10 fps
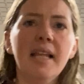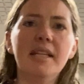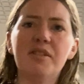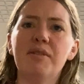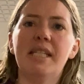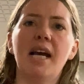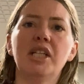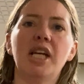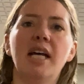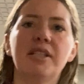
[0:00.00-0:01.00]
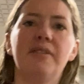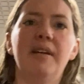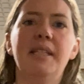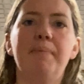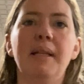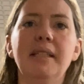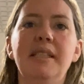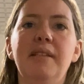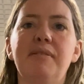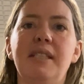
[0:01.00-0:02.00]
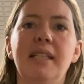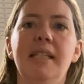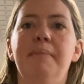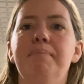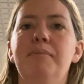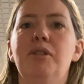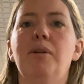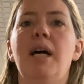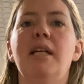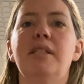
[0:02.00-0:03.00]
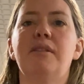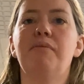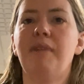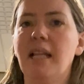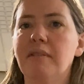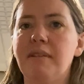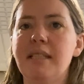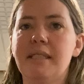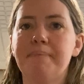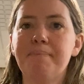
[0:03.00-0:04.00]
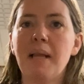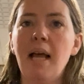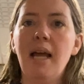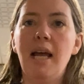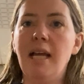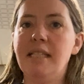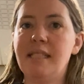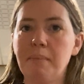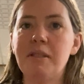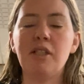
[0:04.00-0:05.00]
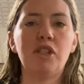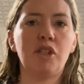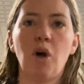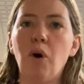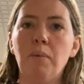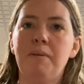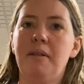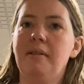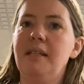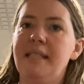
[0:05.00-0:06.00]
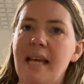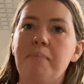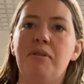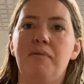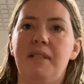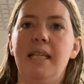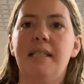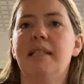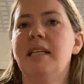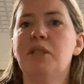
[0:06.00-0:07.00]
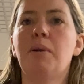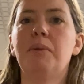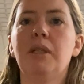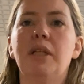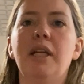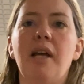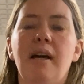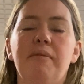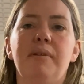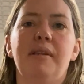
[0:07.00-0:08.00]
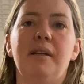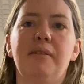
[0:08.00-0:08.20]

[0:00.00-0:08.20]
This research has credibility of study, so it has relevance, substance, scope, the depth of data, and that's what we're looking at within